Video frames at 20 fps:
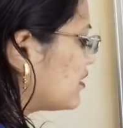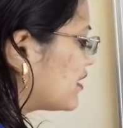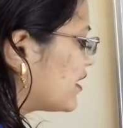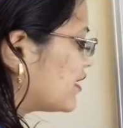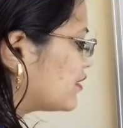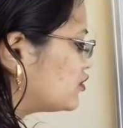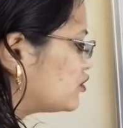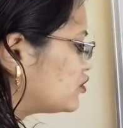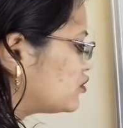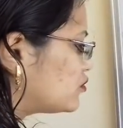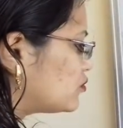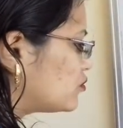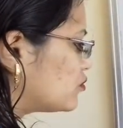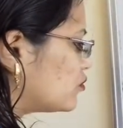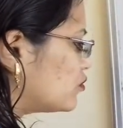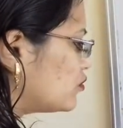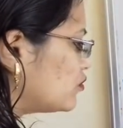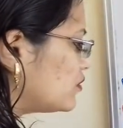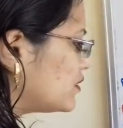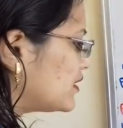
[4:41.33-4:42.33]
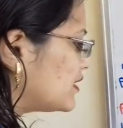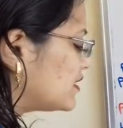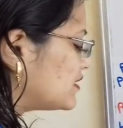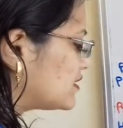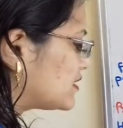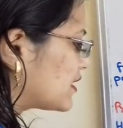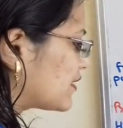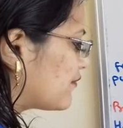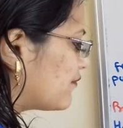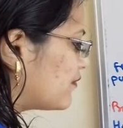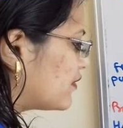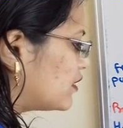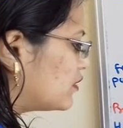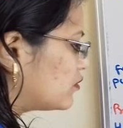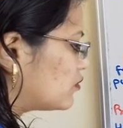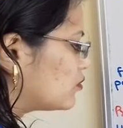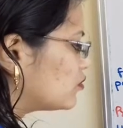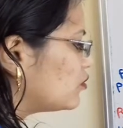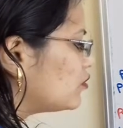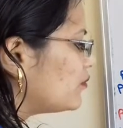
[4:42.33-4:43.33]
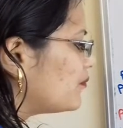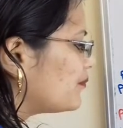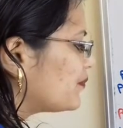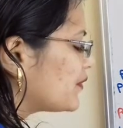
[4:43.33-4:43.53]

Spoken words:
H2 is equal to